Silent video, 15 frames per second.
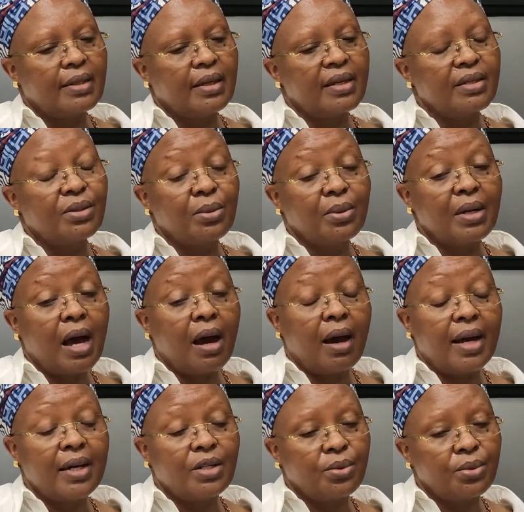And so now
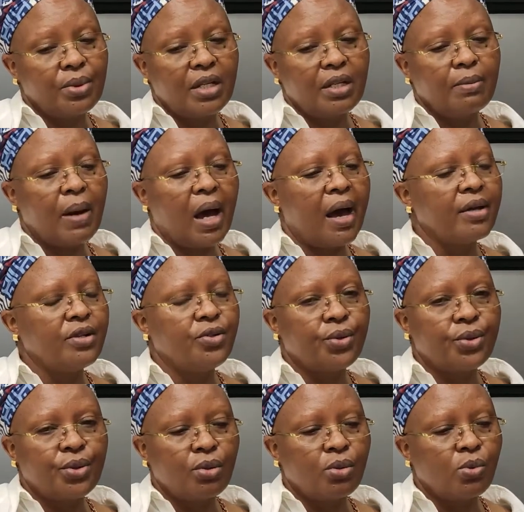I told him, I
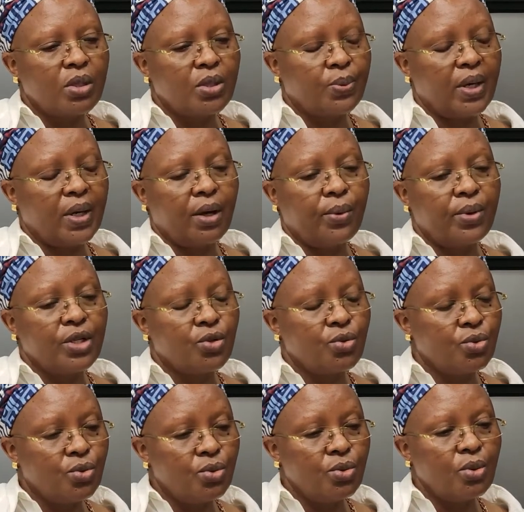don't know what we are going to
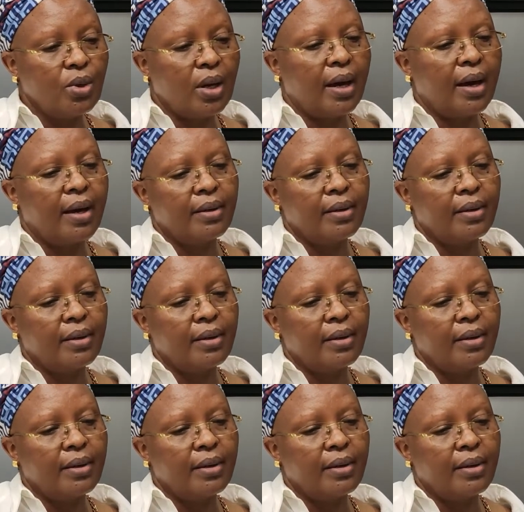do.